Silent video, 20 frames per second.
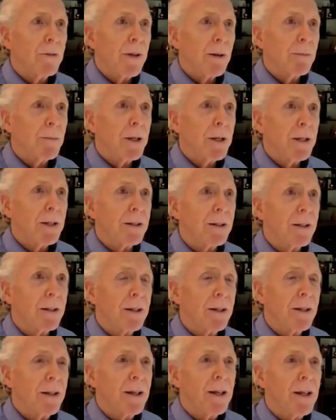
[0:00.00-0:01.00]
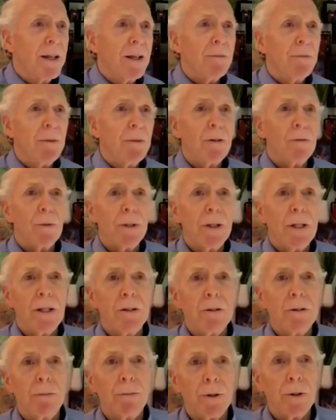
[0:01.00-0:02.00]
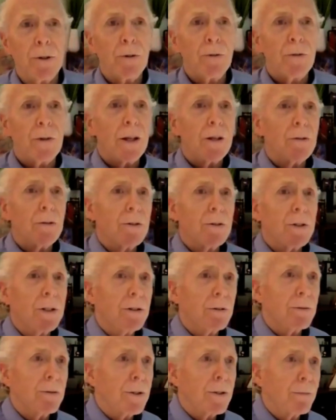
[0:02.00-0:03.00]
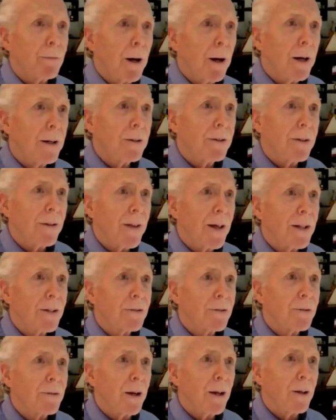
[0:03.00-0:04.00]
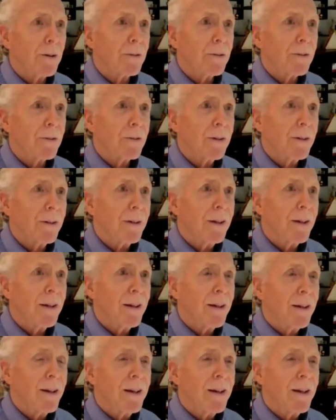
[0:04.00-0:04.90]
What does that mean? It means we need to produce energy to respond to that stress.